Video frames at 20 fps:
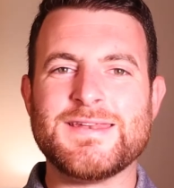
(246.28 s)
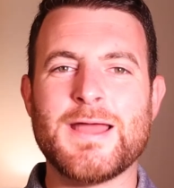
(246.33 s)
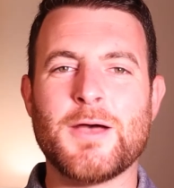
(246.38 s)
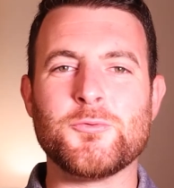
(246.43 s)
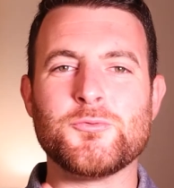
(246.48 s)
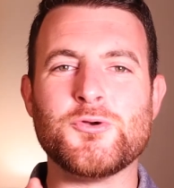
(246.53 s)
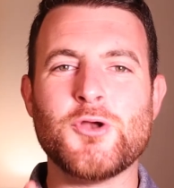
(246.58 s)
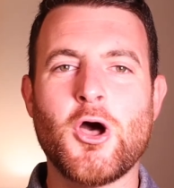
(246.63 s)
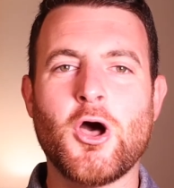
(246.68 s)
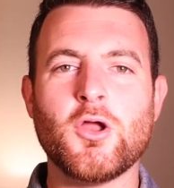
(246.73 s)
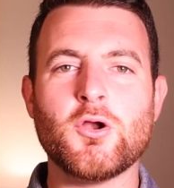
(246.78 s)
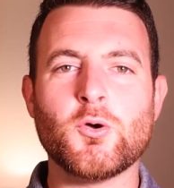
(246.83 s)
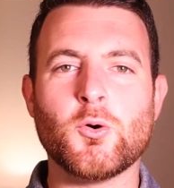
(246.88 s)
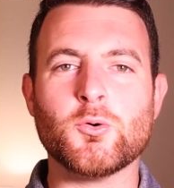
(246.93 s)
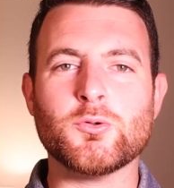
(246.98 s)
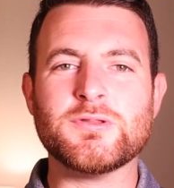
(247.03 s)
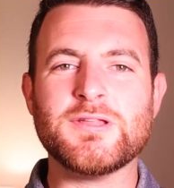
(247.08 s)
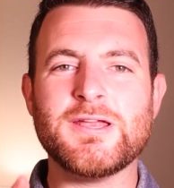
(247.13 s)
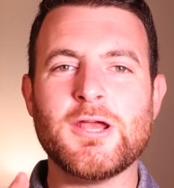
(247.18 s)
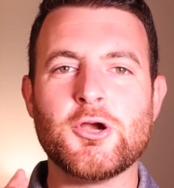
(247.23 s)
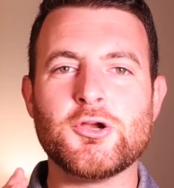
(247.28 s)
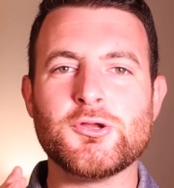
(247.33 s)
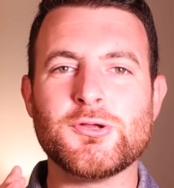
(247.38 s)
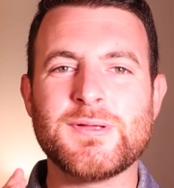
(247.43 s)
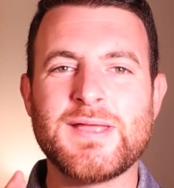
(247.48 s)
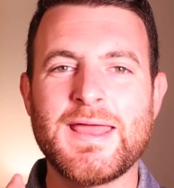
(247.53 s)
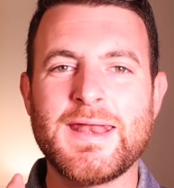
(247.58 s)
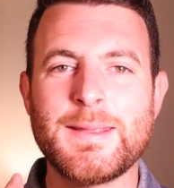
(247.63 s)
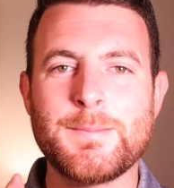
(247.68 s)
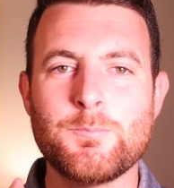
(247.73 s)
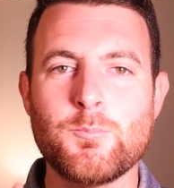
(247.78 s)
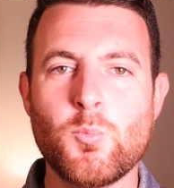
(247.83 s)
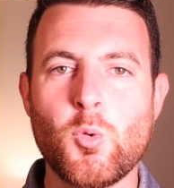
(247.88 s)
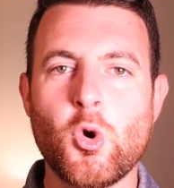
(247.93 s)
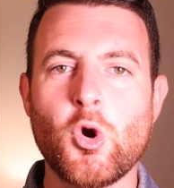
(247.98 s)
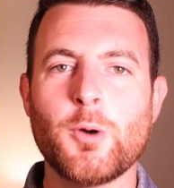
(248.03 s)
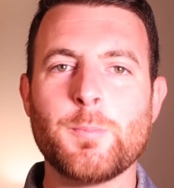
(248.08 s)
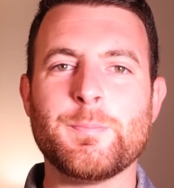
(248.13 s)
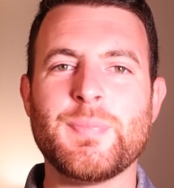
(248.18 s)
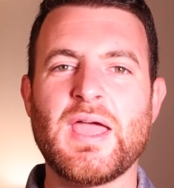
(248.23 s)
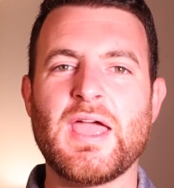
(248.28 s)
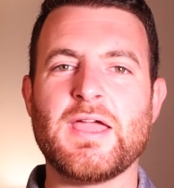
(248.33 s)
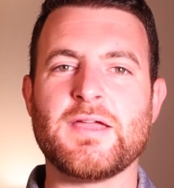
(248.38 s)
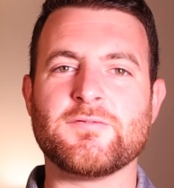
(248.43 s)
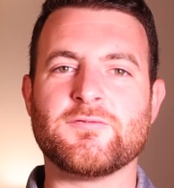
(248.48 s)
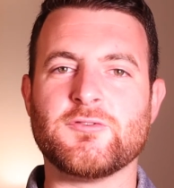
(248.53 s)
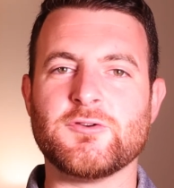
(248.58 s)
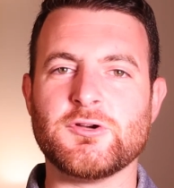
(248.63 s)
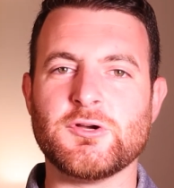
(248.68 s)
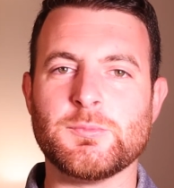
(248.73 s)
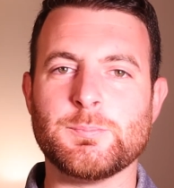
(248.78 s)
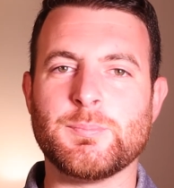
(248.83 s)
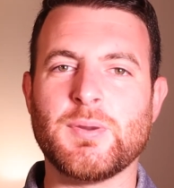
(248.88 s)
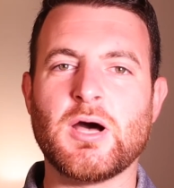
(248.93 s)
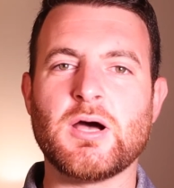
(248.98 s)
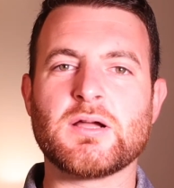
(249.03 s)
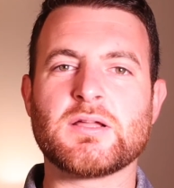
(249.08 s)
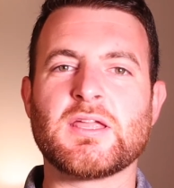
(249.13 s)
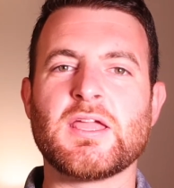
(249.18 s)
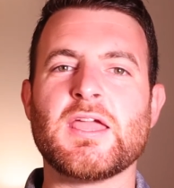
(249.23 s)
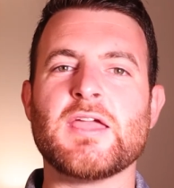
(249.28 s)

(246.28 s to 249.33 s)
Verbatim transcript: Now, not only are you getting more bang for your buck